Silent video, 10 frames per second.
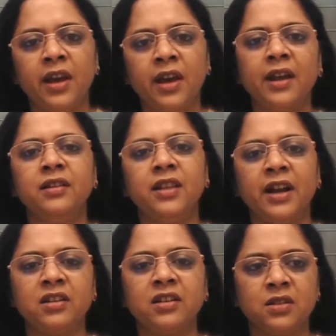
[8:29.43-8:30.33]
And
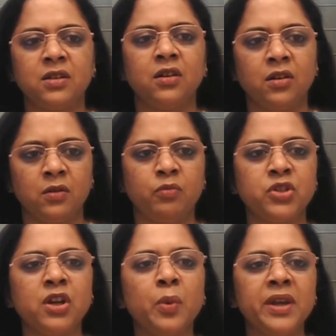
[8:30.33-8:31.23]
that is
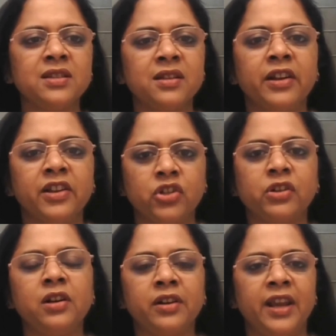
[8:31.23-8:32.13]
serving as a
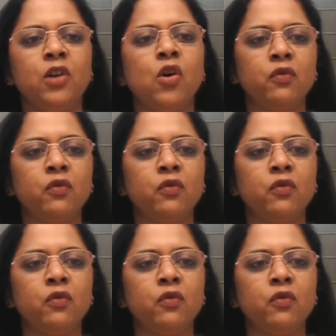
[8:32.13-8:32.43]
digital trail